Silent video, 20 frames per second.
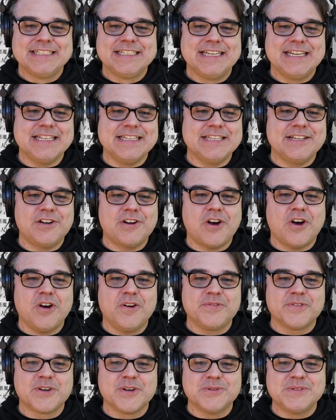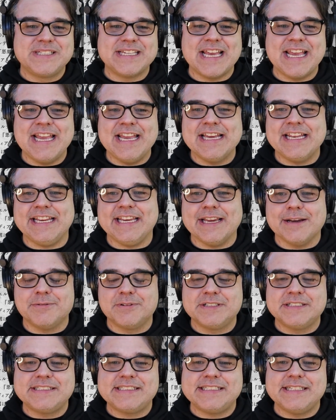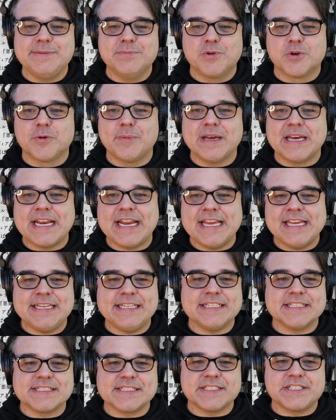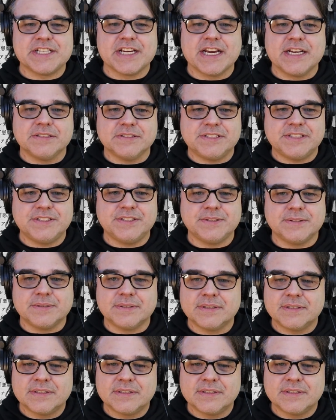And then off goes Annie. I want to see more about Annie as a child, too.